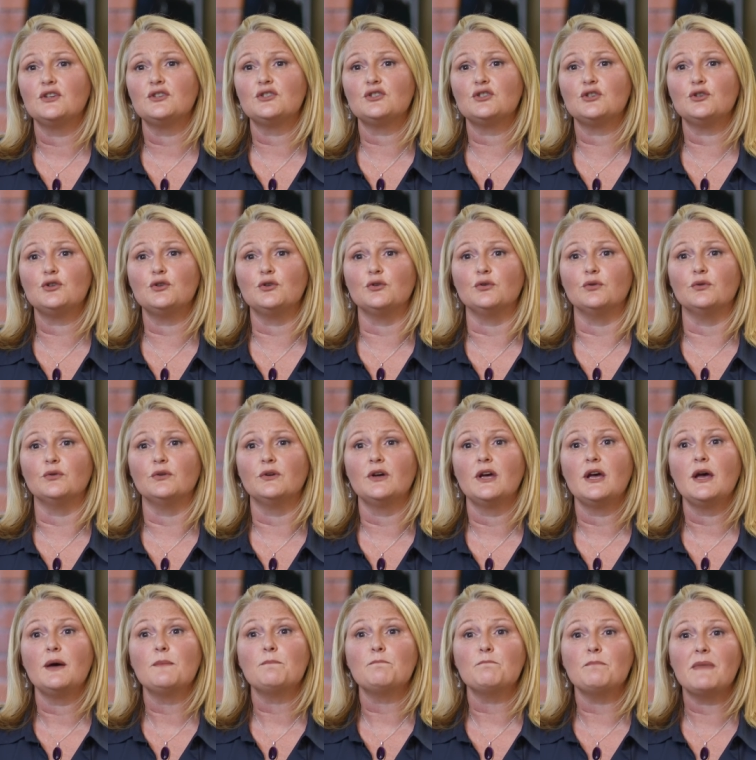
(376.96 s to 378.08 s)
Two,
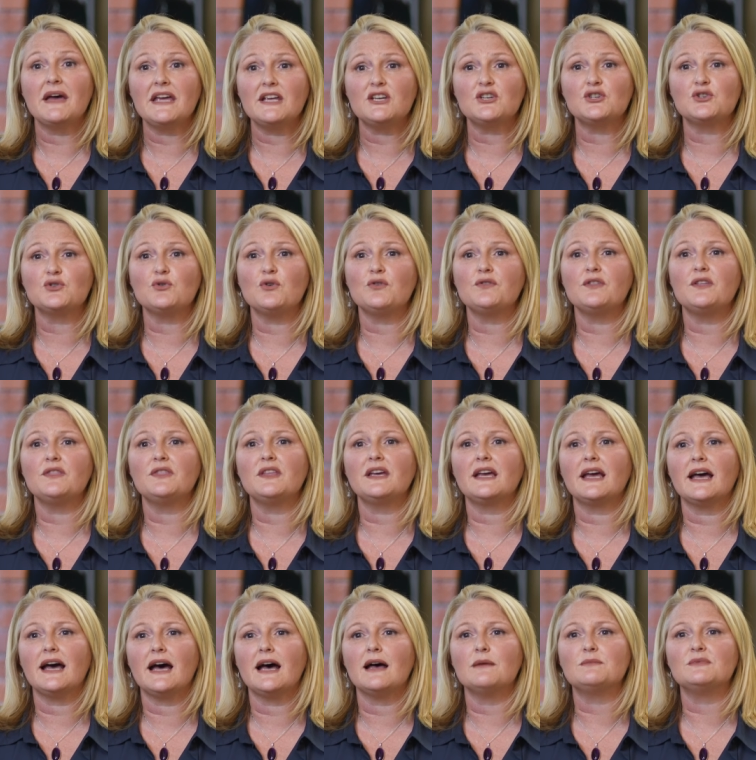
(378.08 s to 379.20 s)
Make sure that the
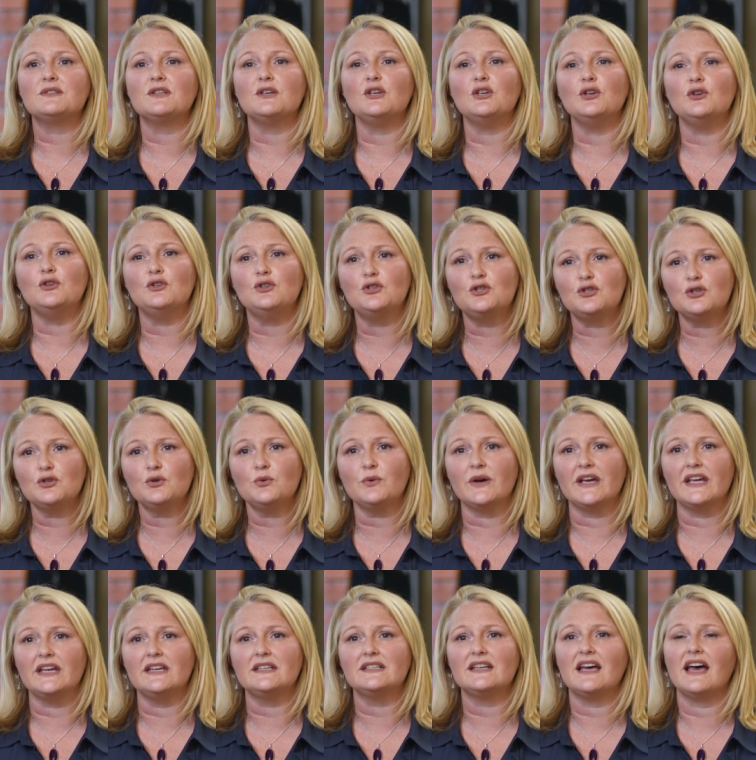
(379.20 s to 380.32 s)
carbs that you do
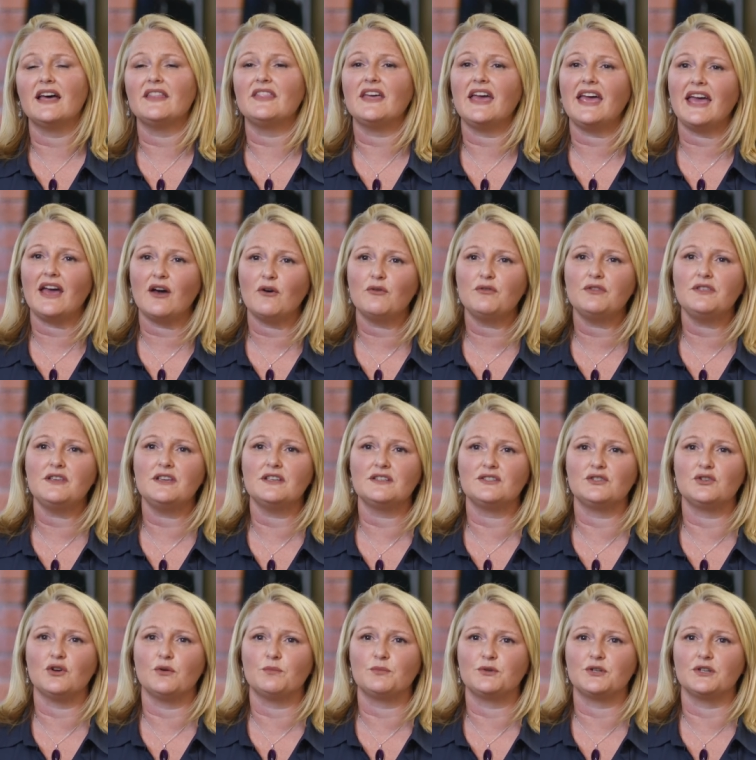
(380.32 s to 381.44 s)
eat are the
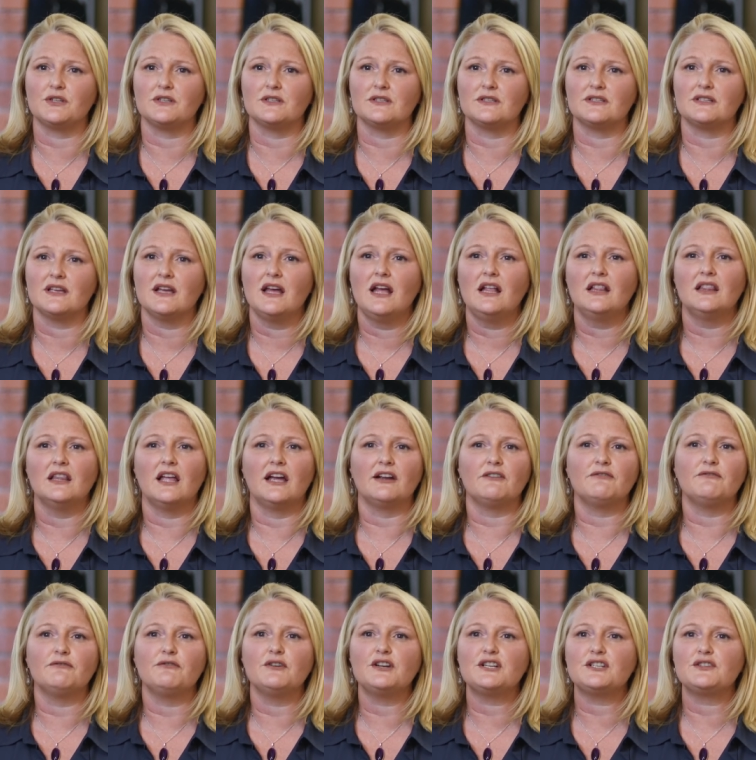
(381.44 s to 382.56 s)
healthiest options, like
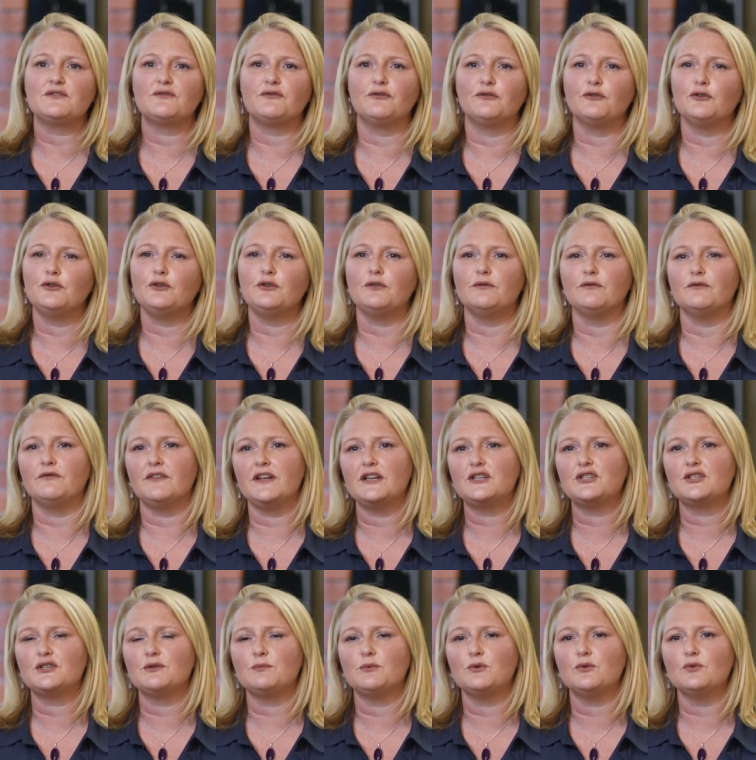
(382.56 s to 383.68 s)
fresh fruit and
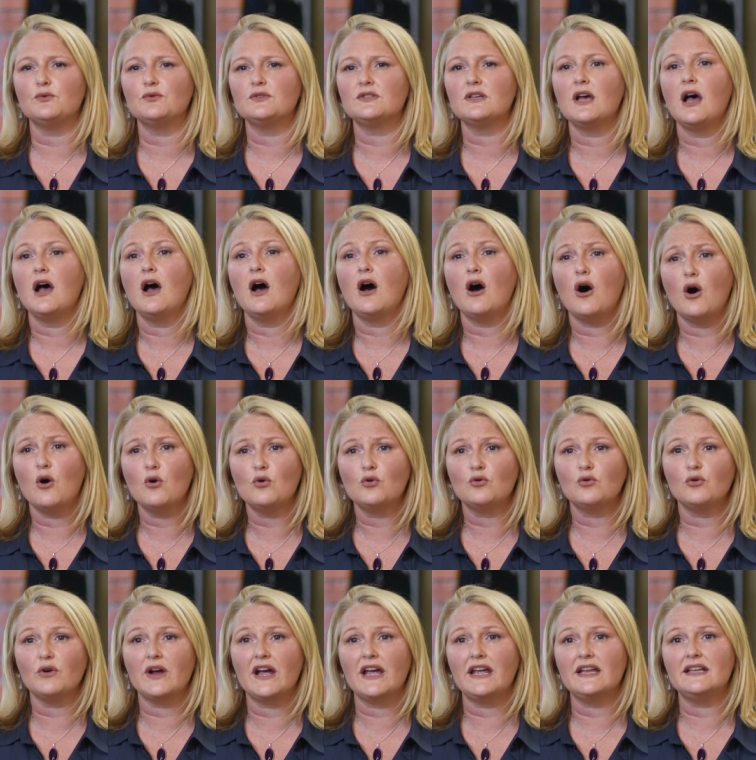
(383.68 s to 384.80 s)
vegetables, whole
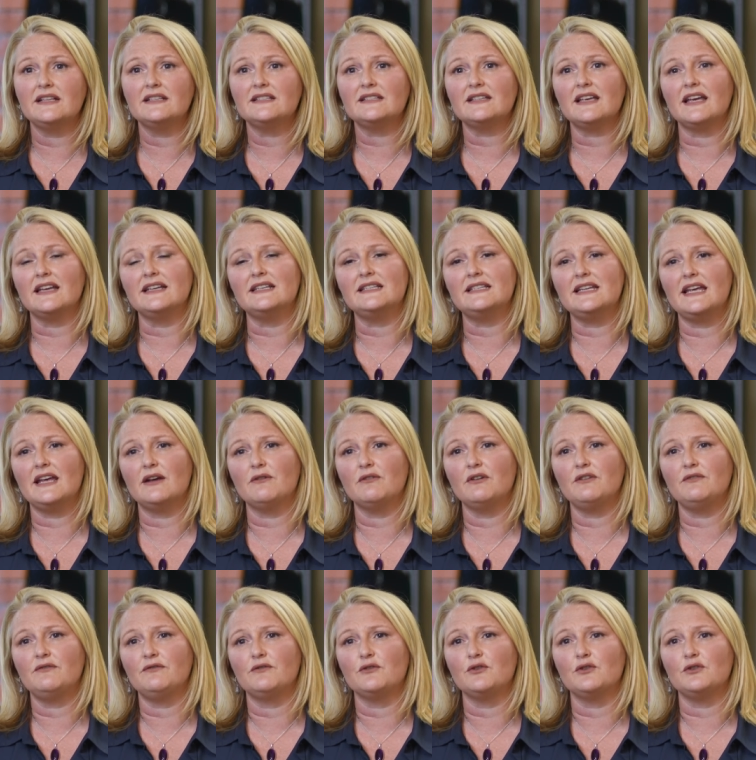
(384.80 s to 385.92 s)
grains and dairy
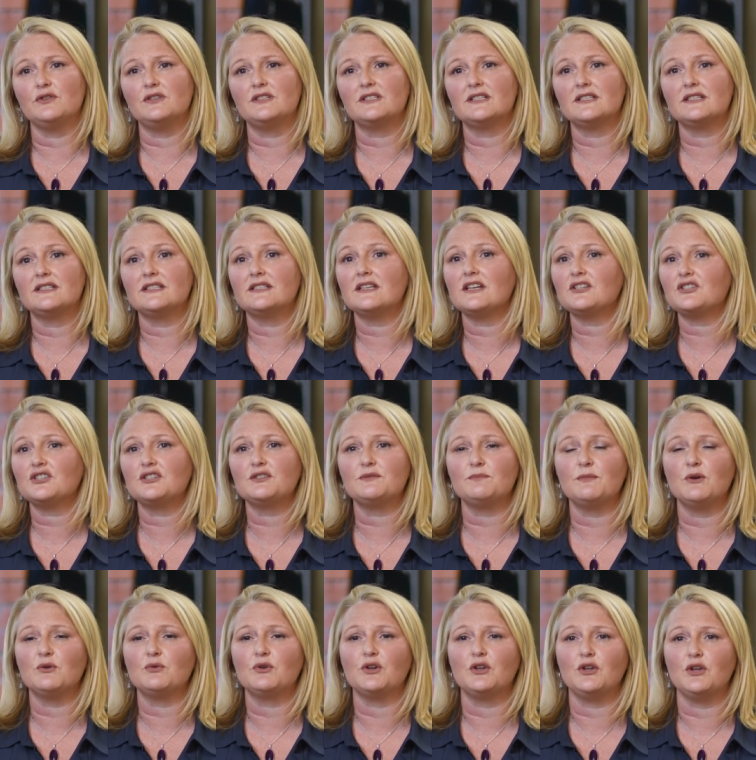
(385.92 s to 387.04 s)
foods, such as
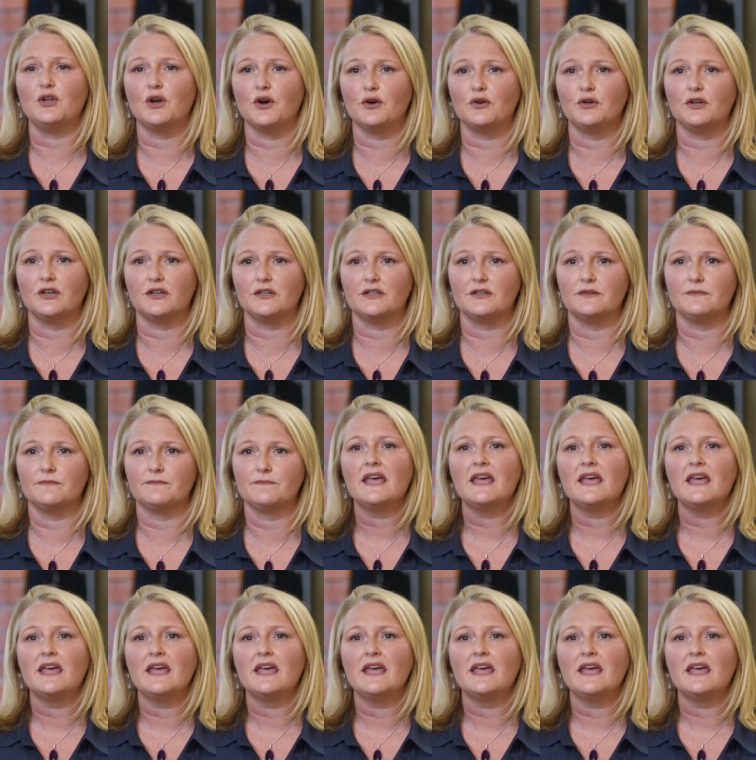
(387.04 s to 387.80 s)
milk and yogurt.